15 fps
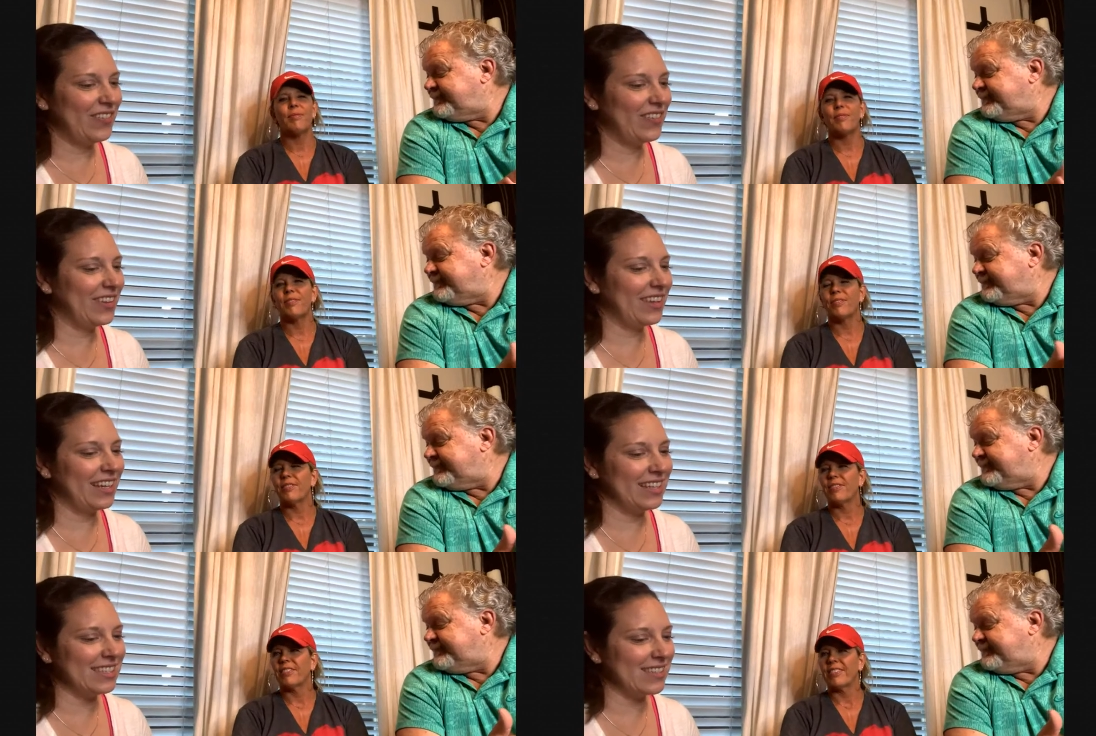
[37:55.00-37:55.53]
Speaker 1: well,
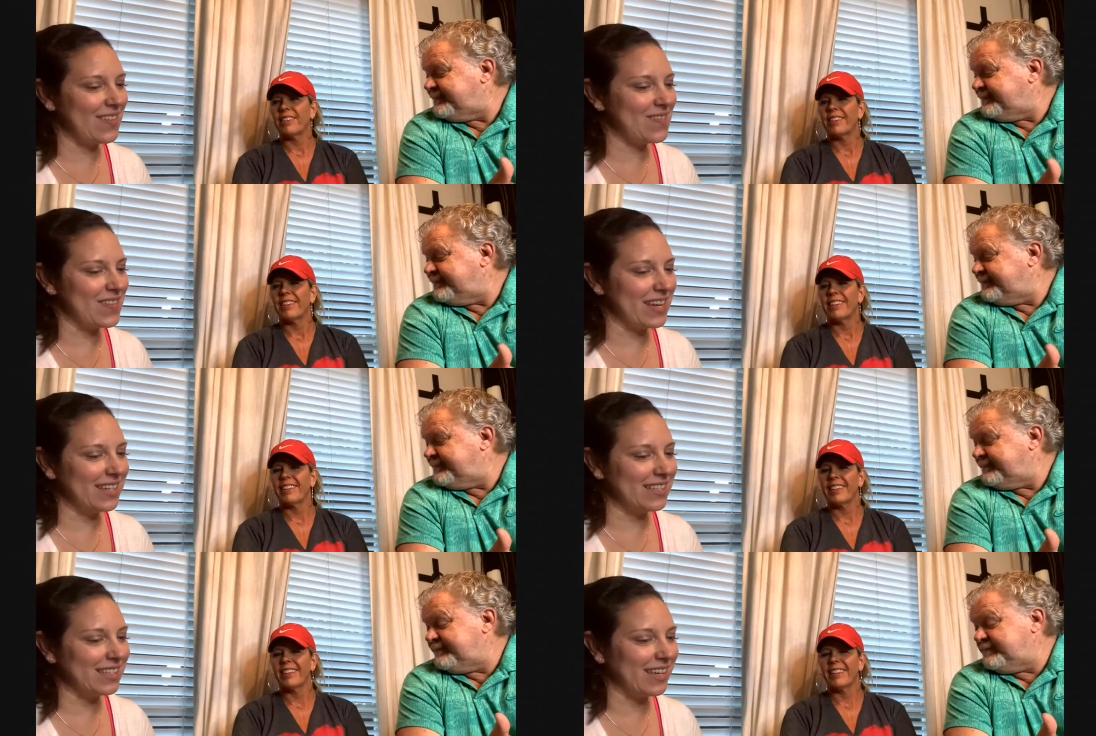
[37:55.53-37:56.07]
that's
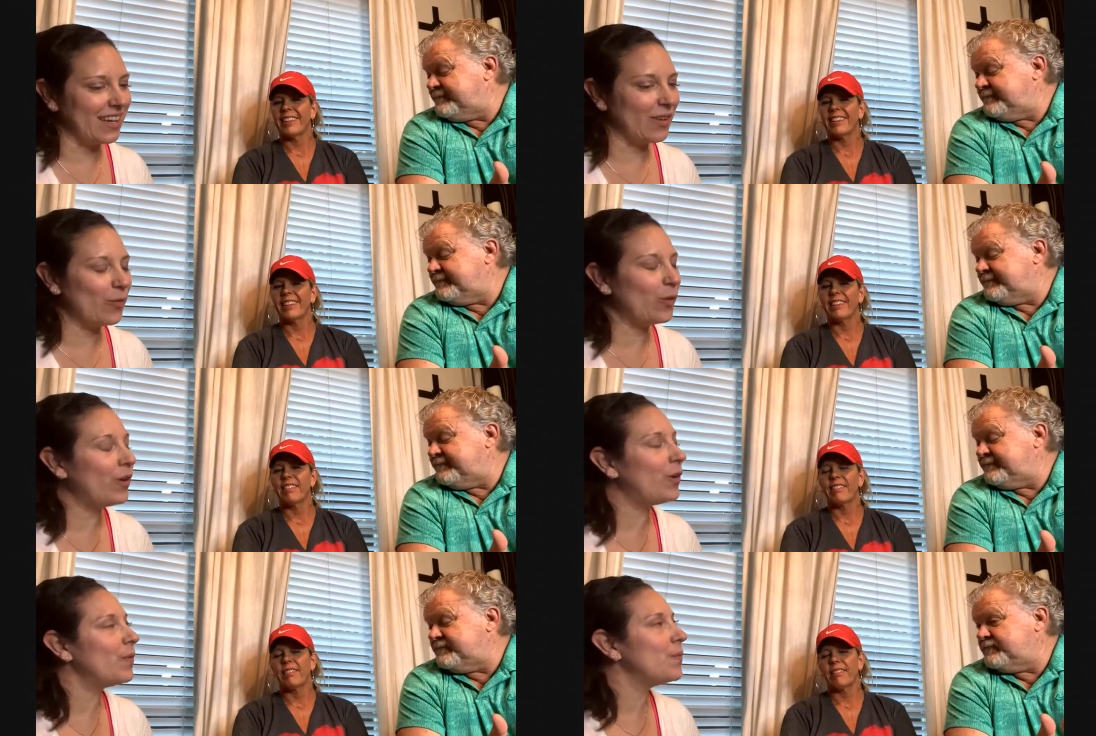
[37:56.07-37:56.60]
amazing.
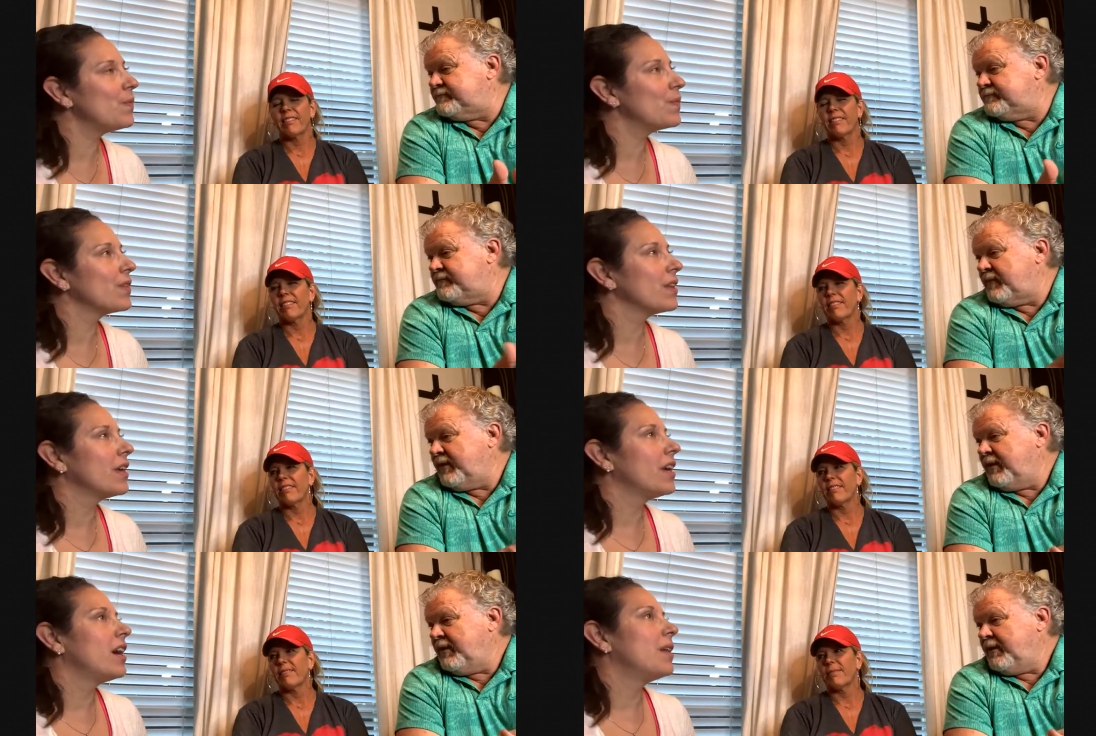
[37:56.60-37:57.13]
Well,
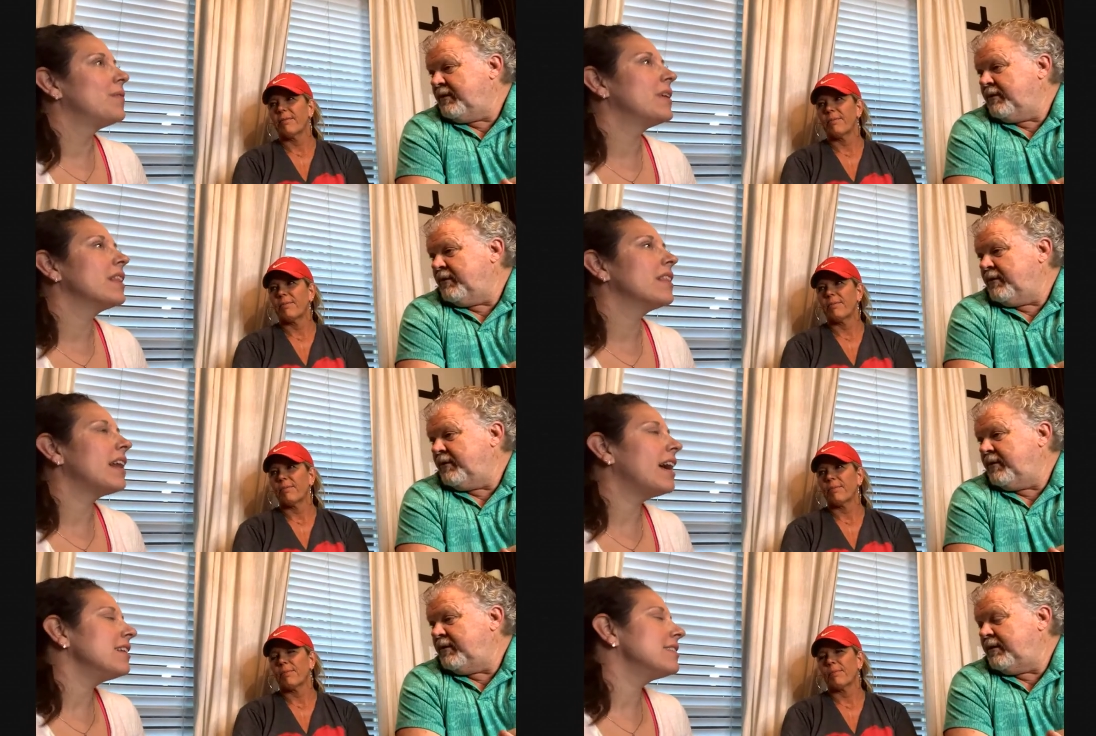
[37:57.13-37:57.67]
my
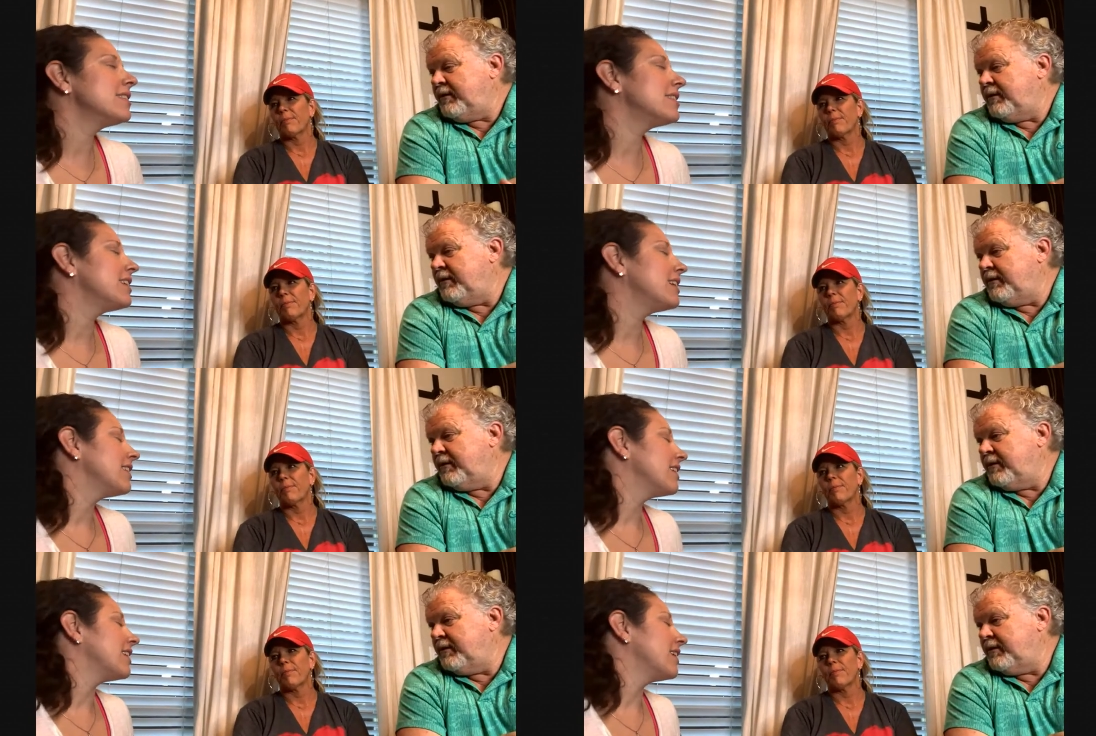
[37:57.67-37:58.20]
last
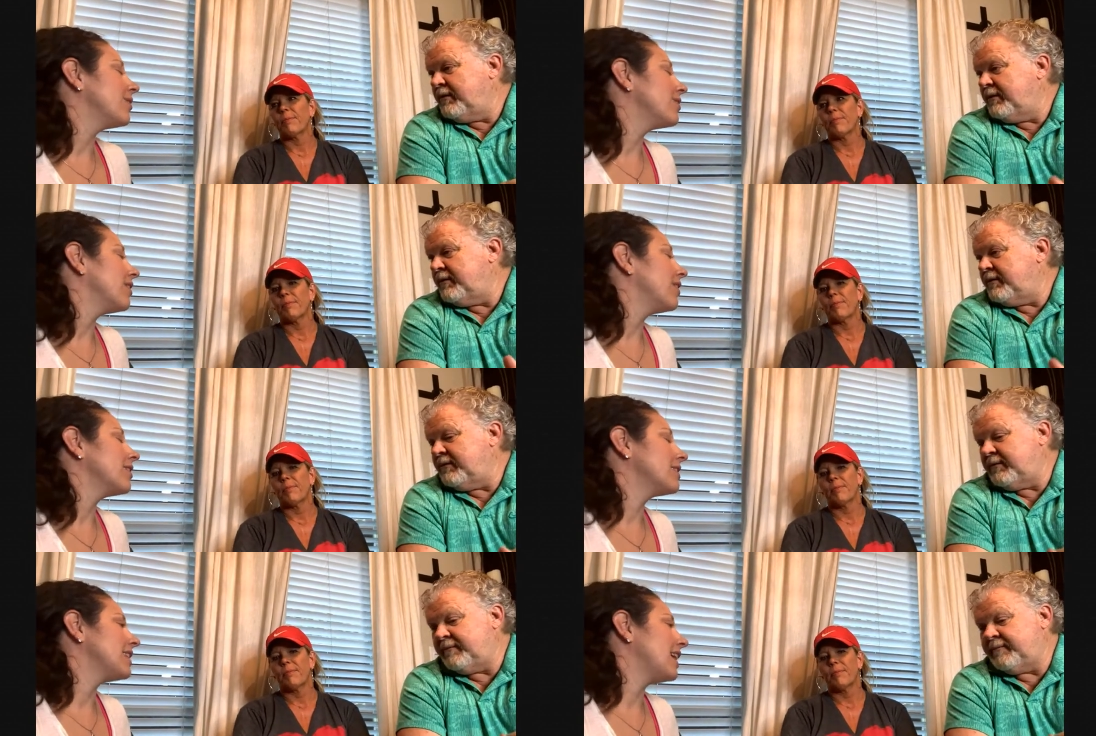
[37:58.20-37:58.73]
thing that I would
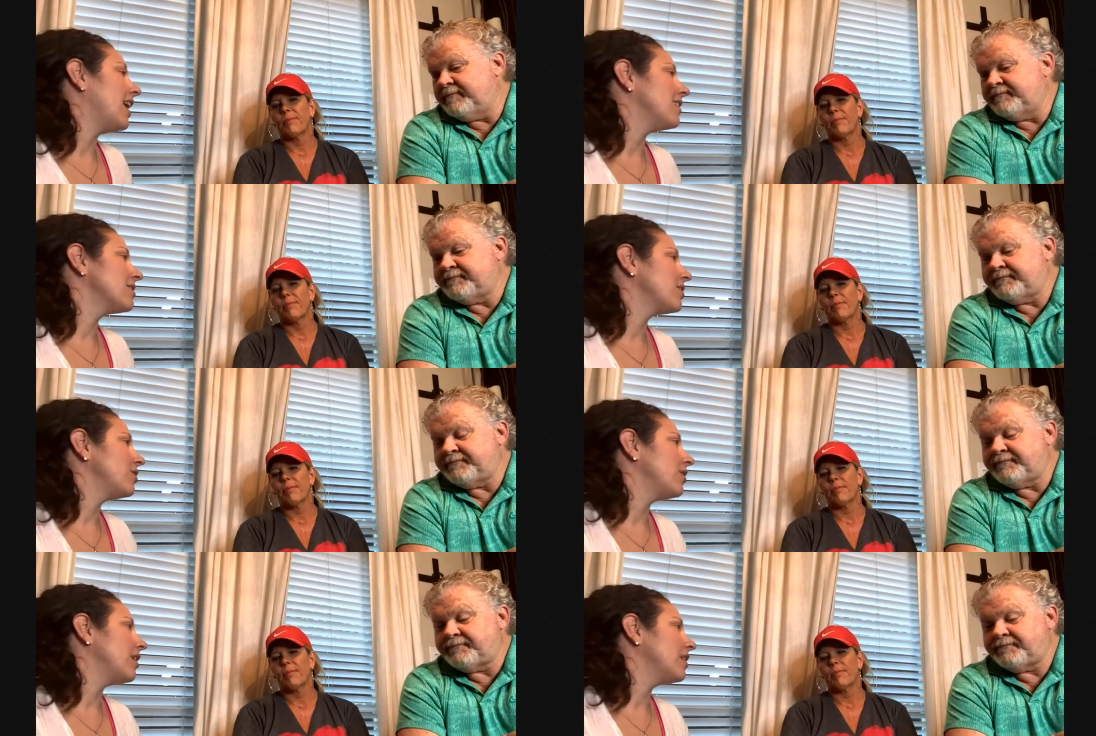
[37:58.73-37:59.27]
like to ask
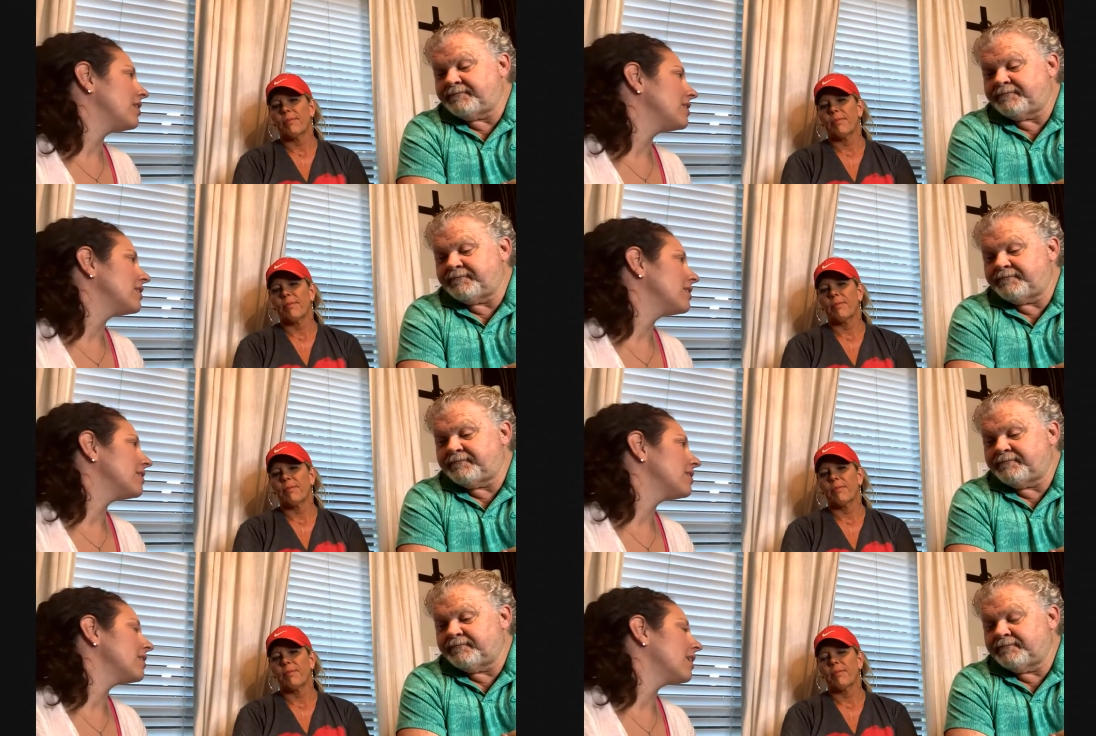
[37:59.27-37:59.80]
you guys is,